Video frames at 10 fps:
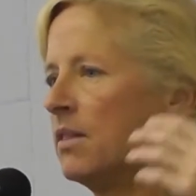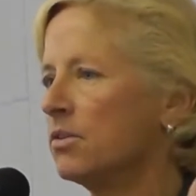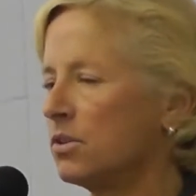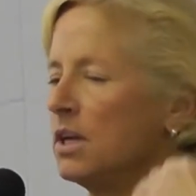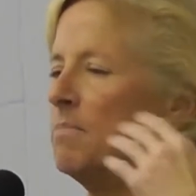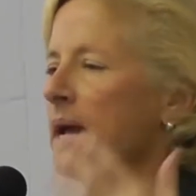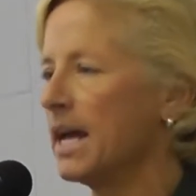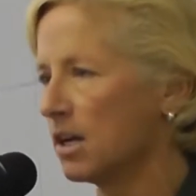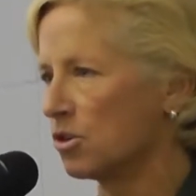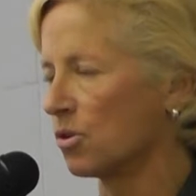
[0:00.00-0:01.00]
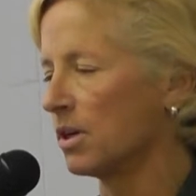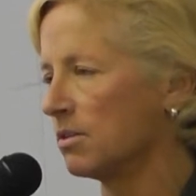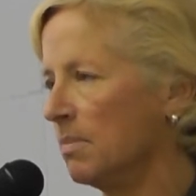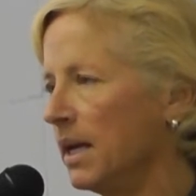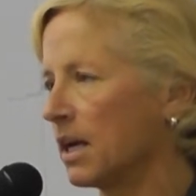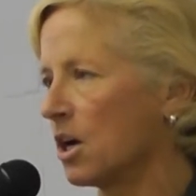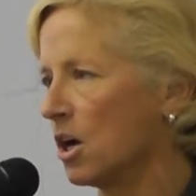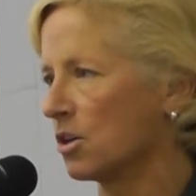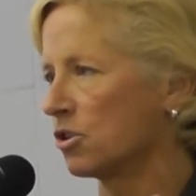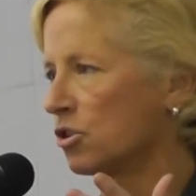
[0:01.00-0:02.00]
The city manager has made a
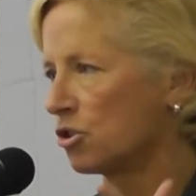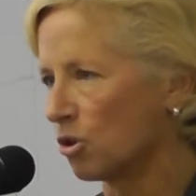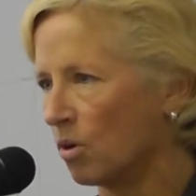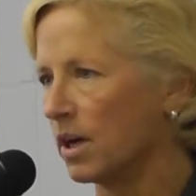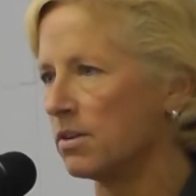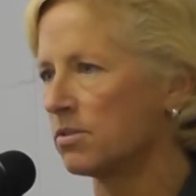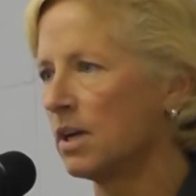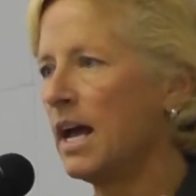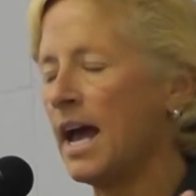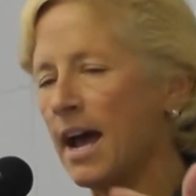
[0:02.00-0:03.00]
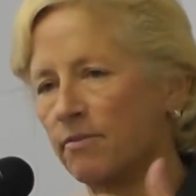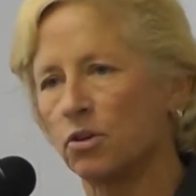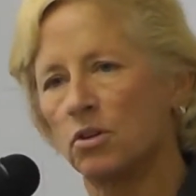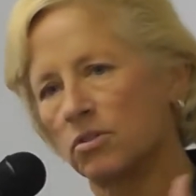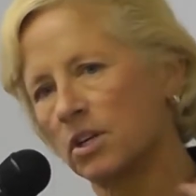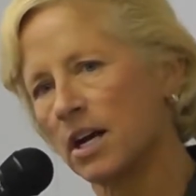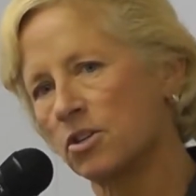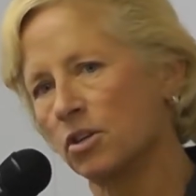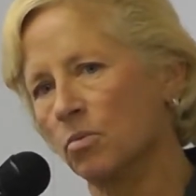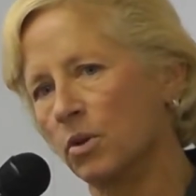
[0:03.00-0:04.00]
conscious choice after
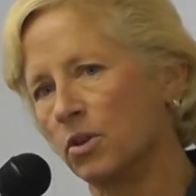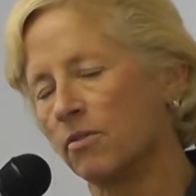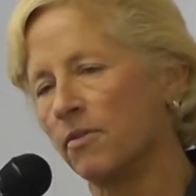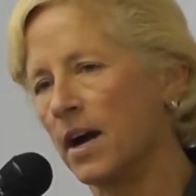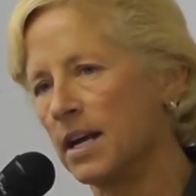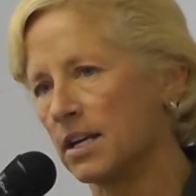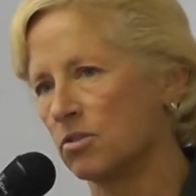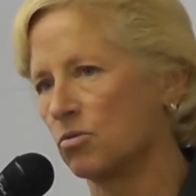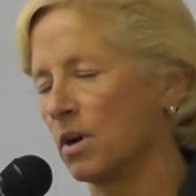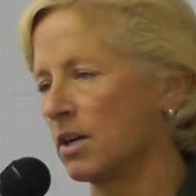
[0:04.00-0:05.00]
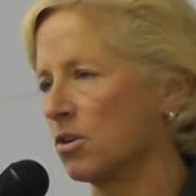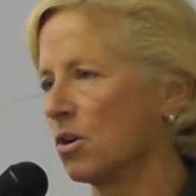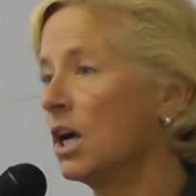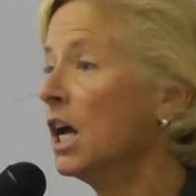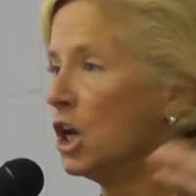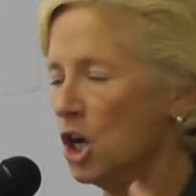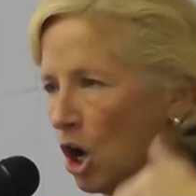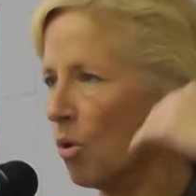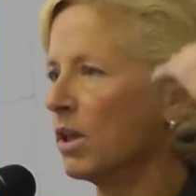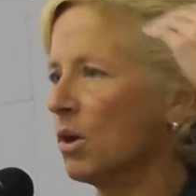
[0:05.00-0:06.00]
discussion with our finance director,
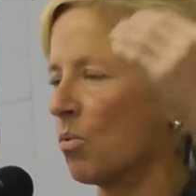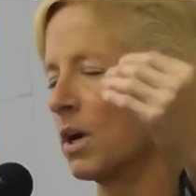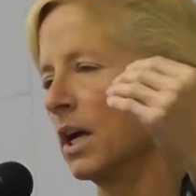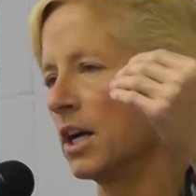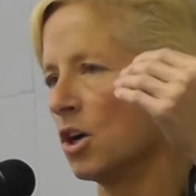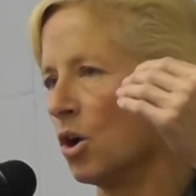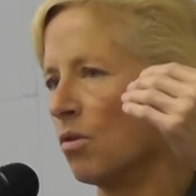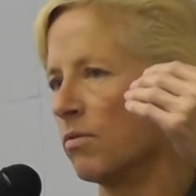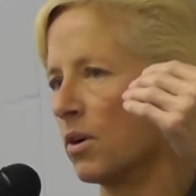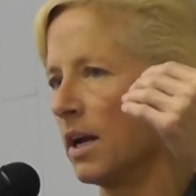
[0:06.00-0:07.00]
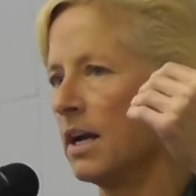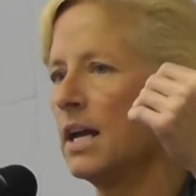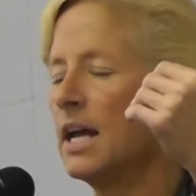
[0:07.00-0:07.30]
knowing that we're going to go over it.